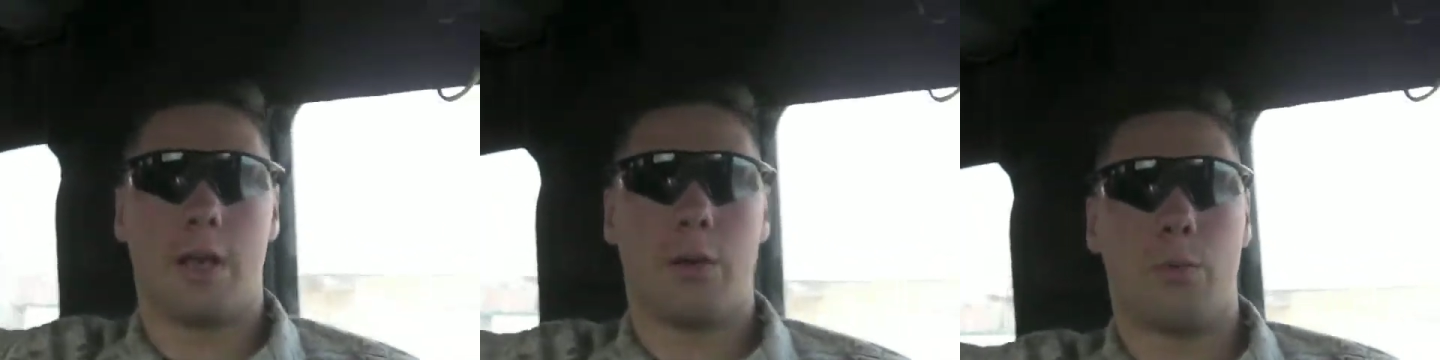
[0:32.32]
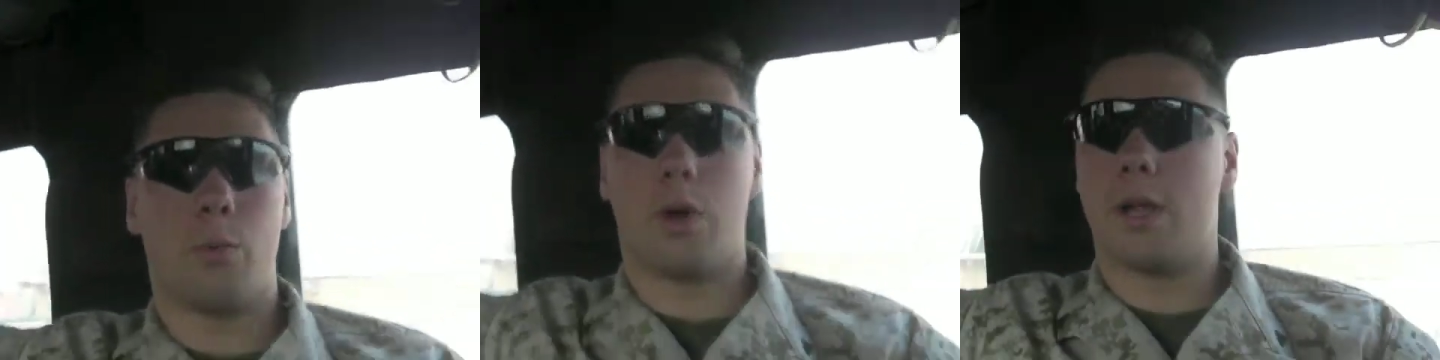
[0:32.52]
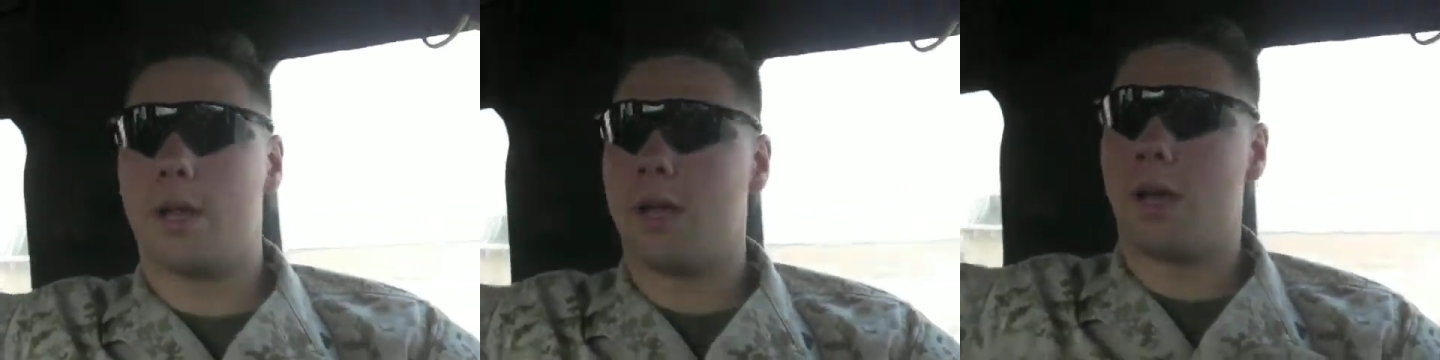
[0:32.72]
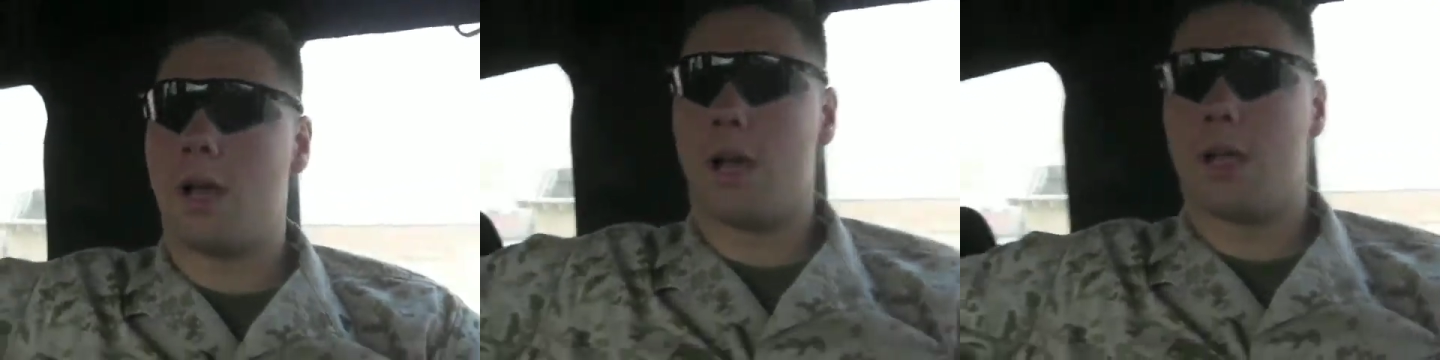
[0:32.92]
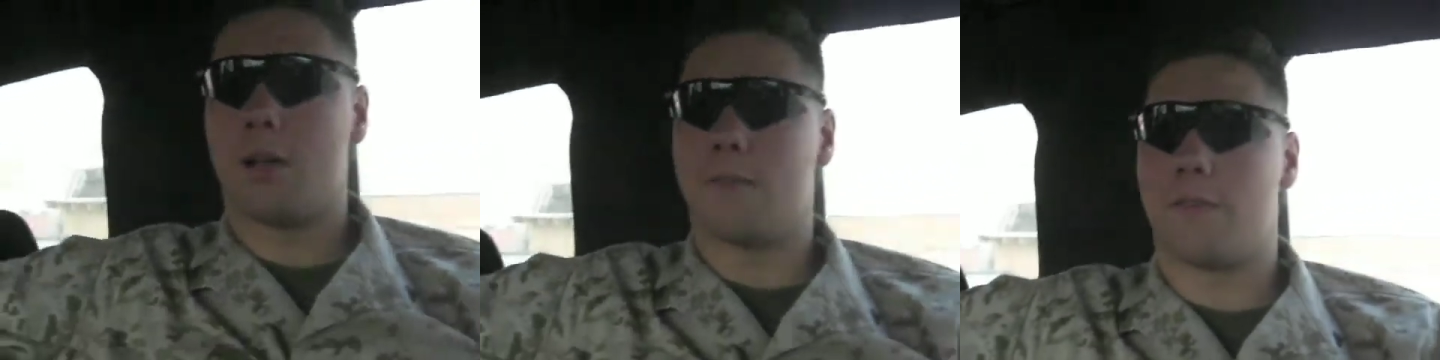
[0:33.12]
and
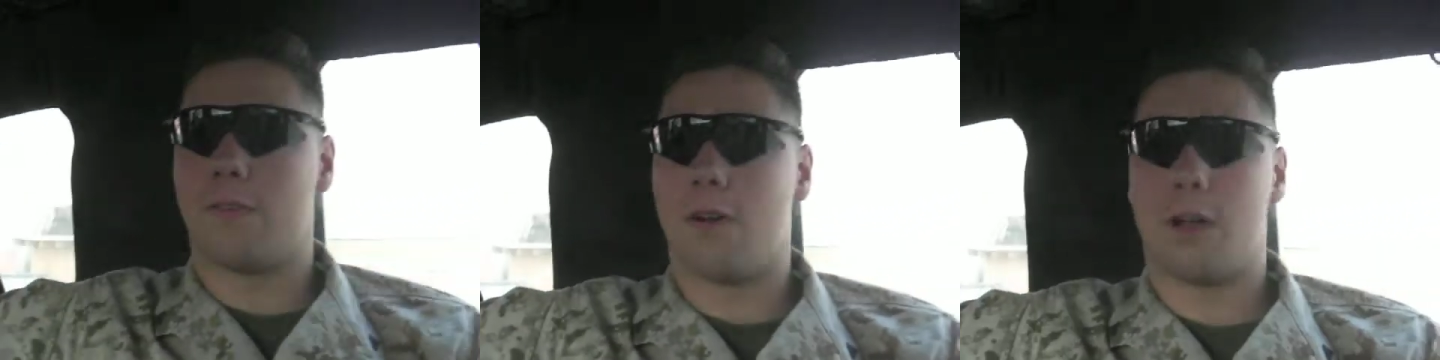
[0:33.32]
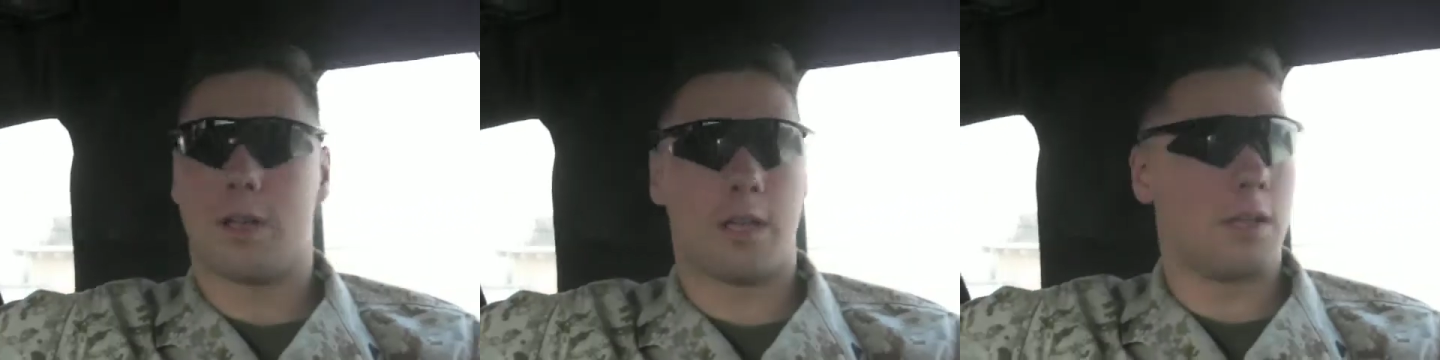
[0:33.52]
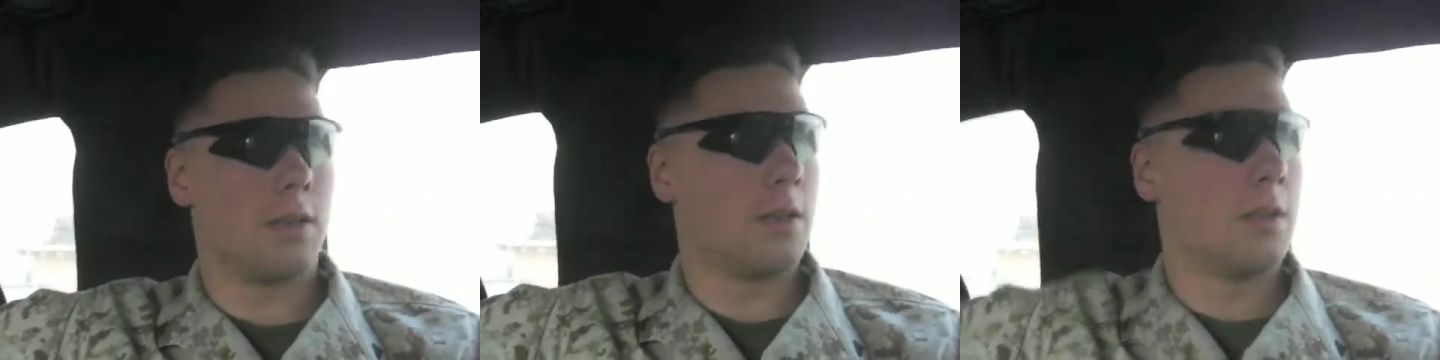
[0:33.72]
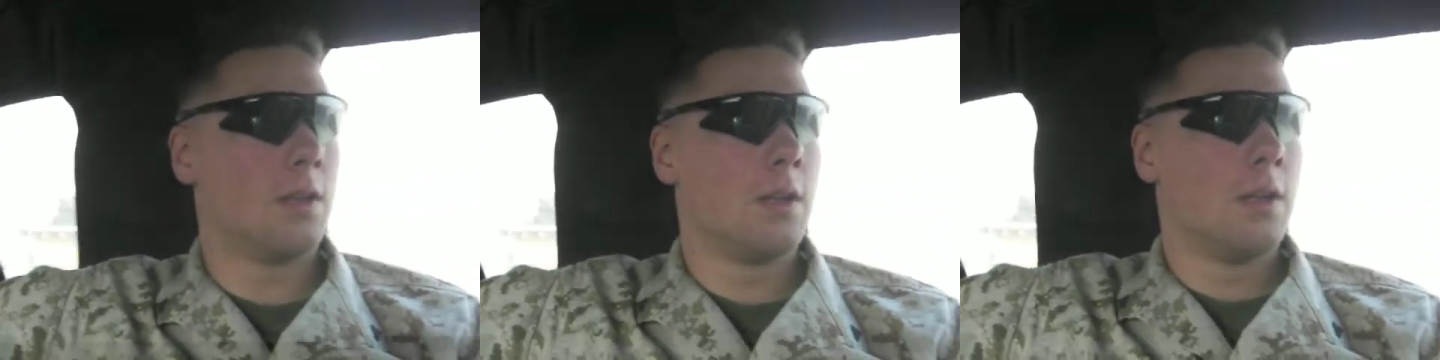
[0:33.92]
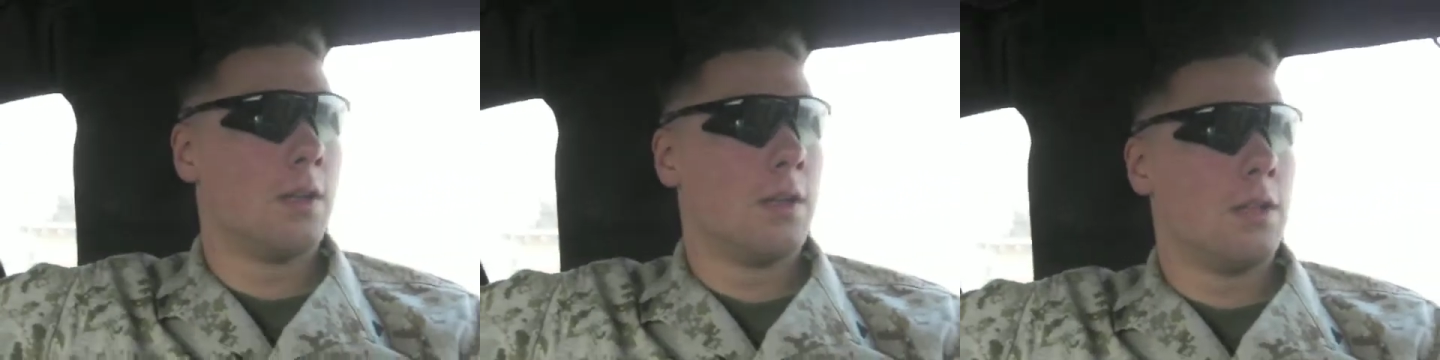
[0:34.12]
whatnot and
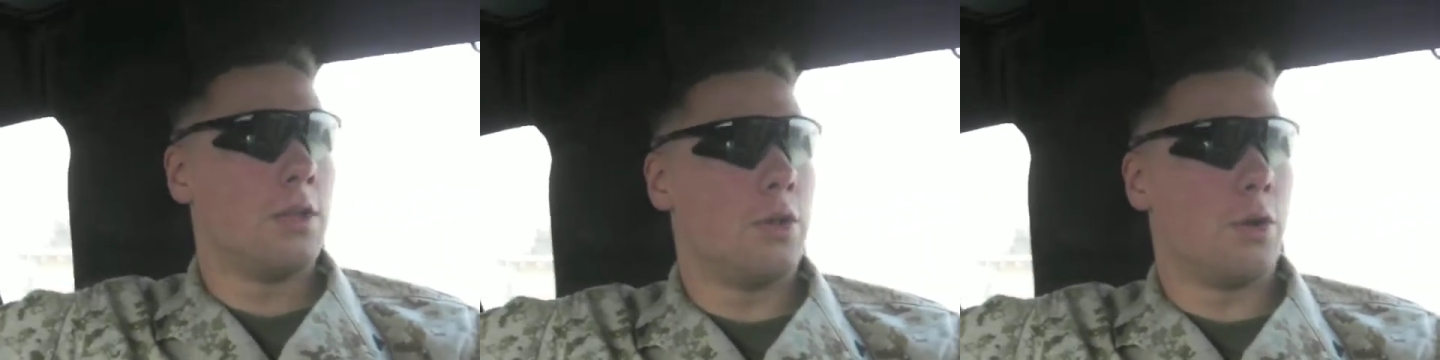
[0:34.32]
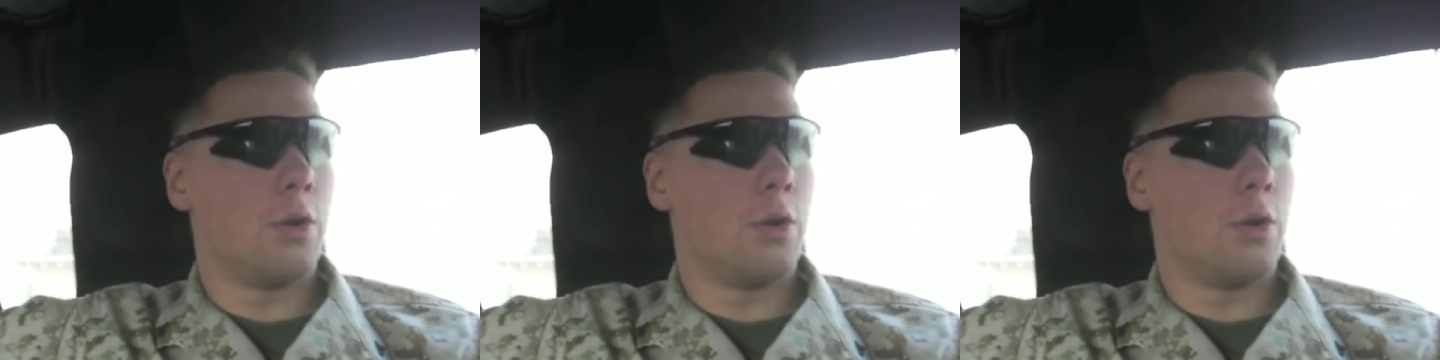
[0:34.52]
fucking